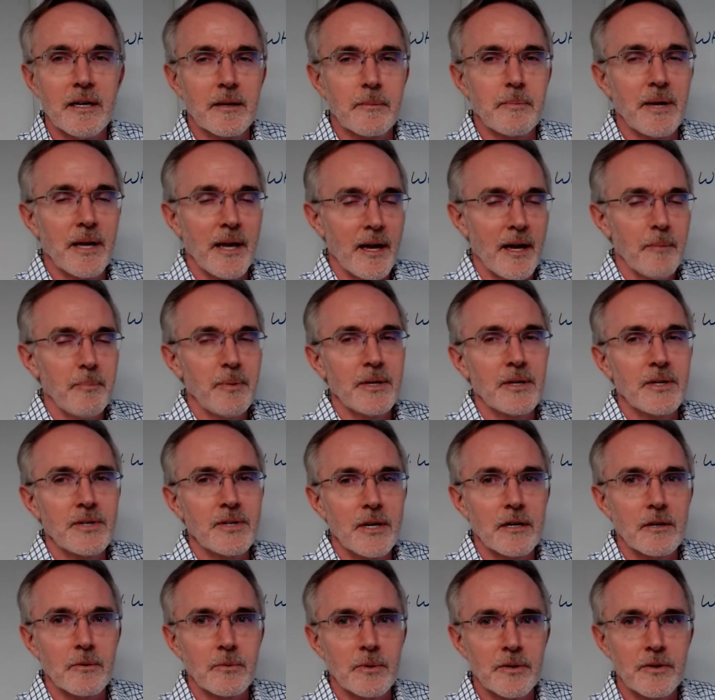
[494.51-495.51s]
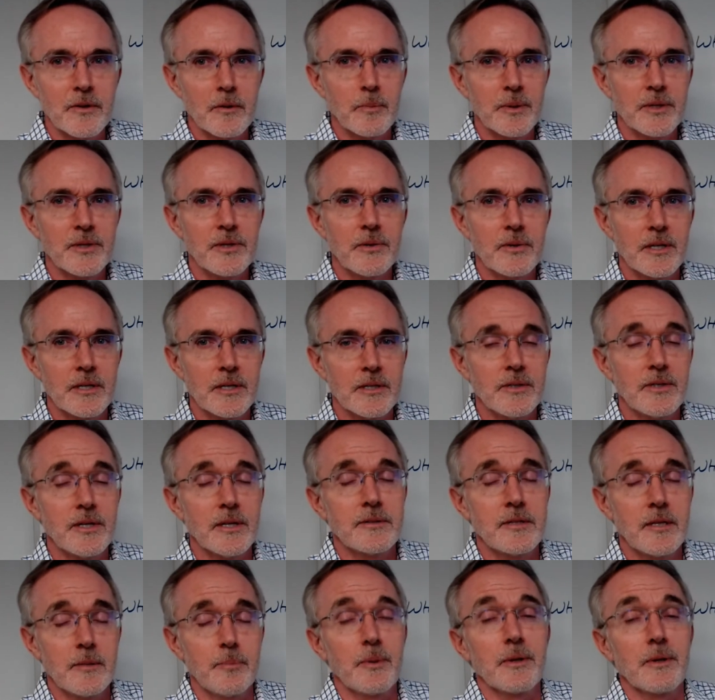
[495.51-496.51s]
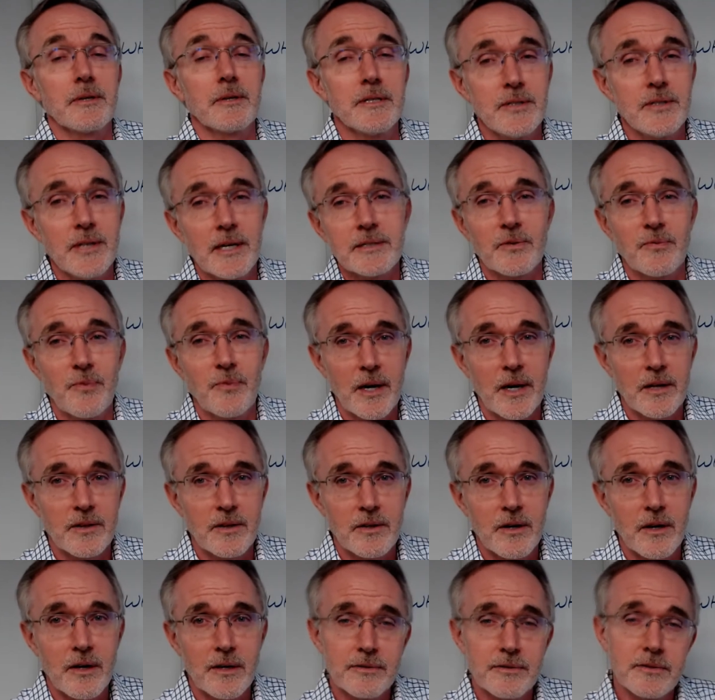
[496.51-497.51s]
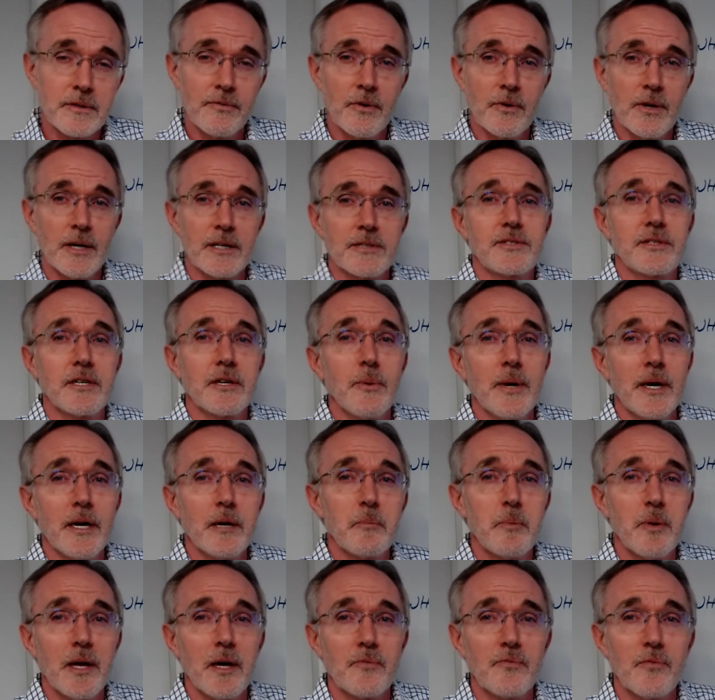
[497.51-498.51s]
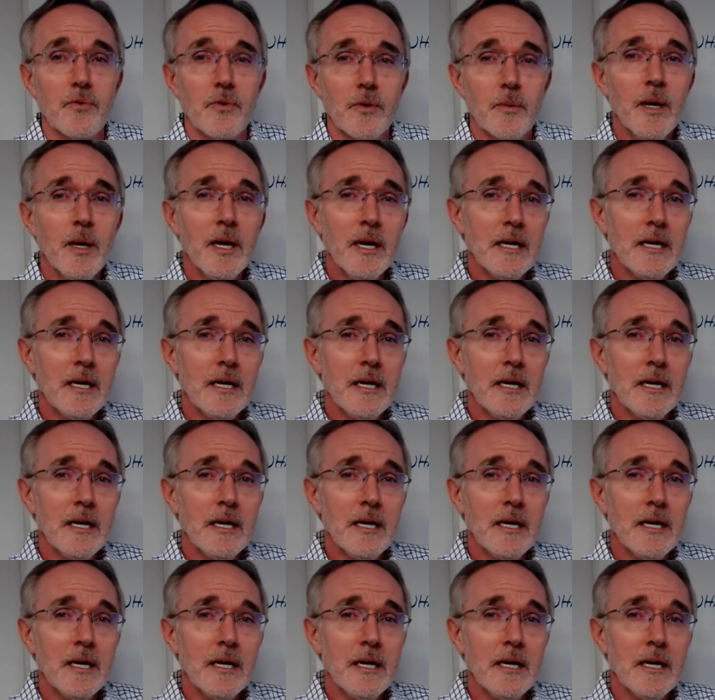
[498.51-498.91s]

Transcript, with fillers: I'd be happy to share it with you, but you can typically justify the cost of your SD-WAN platform